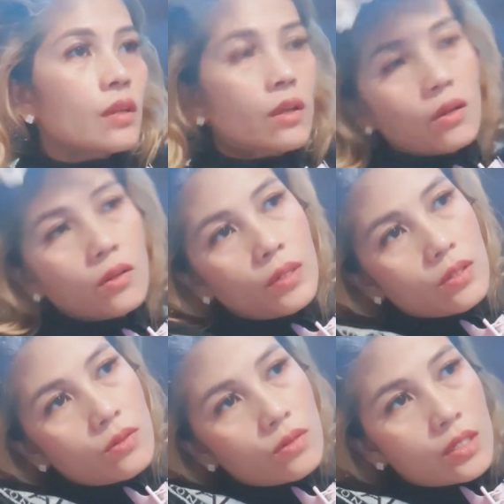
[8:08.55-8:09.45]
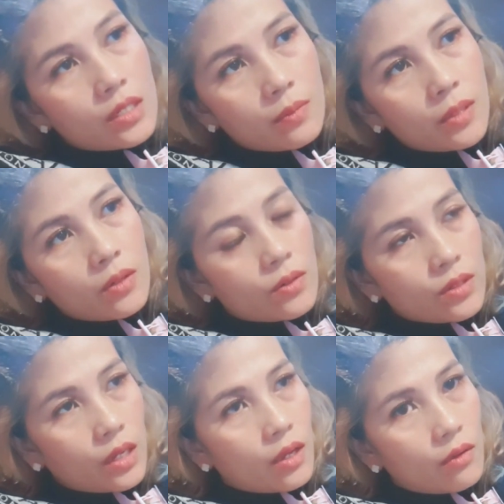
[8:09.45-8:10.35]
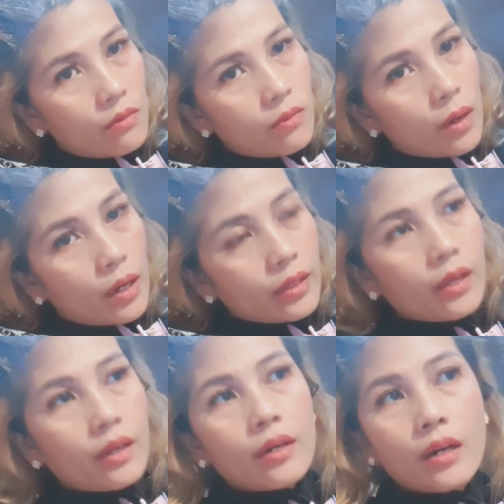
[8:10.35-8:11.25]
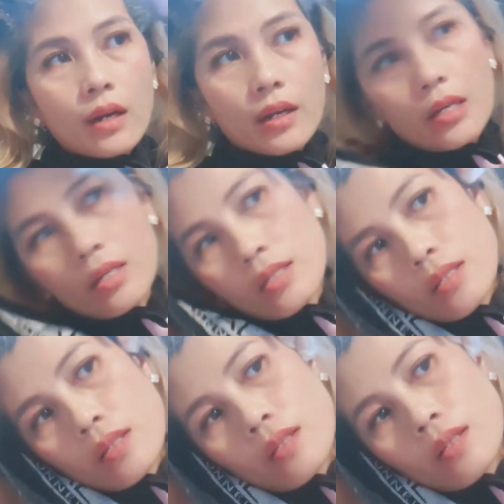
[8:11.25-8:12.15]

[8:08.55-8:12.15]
i always do this because i have white hair guys